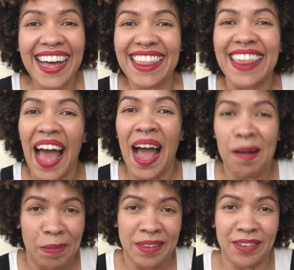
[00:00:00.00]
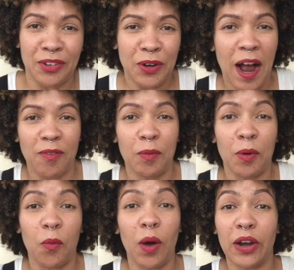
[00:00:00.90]
That happens in travel,
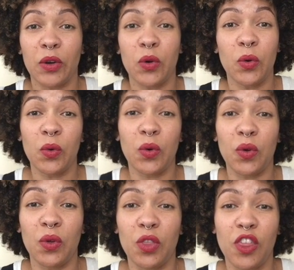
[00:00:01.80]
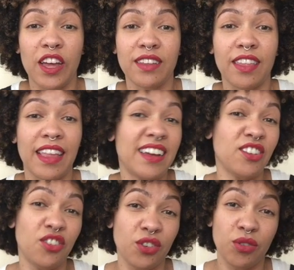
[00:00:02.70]
but one cool thing that they
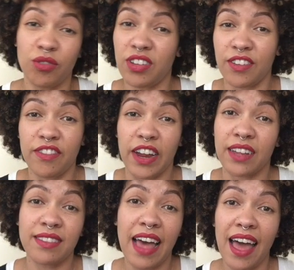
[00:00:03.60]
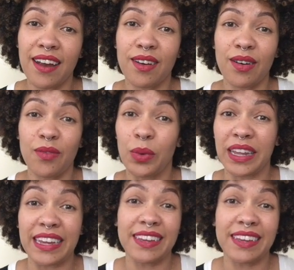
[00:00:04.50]
could do to fix that really